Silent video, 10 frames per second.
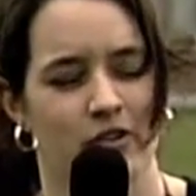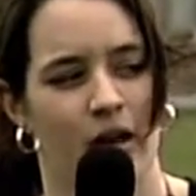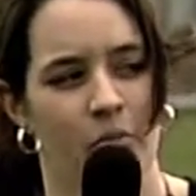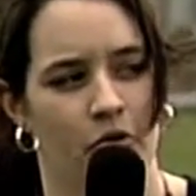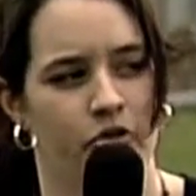
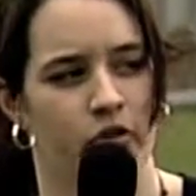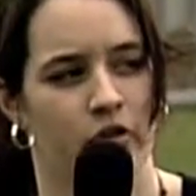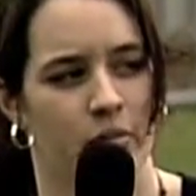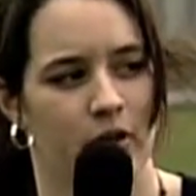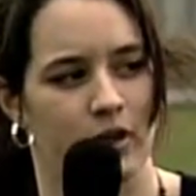Temple's used
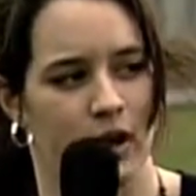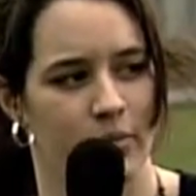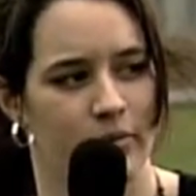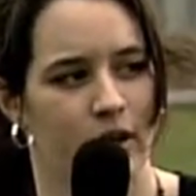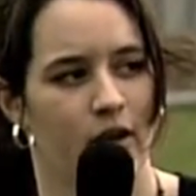to being
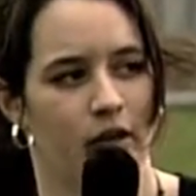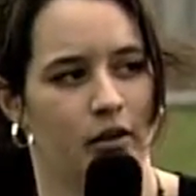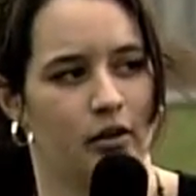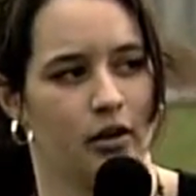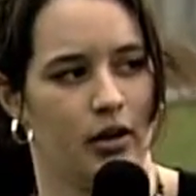up there
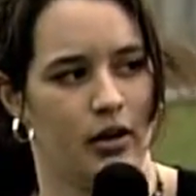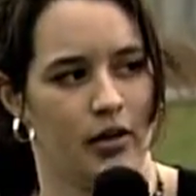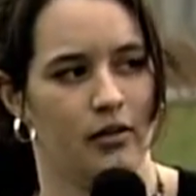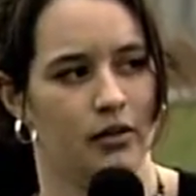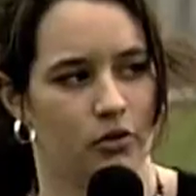either
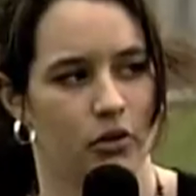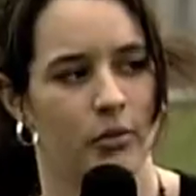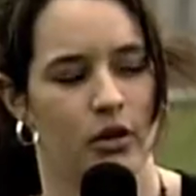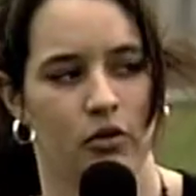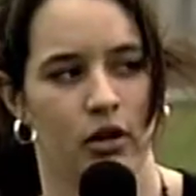in the
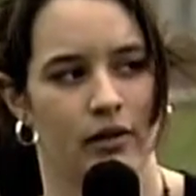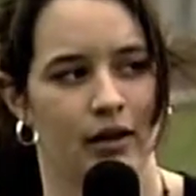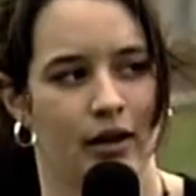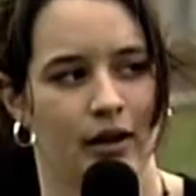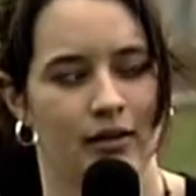tournament or in the
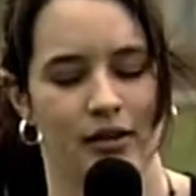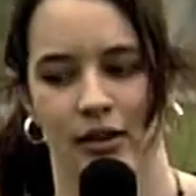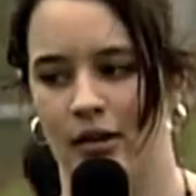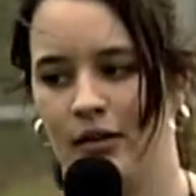NIT.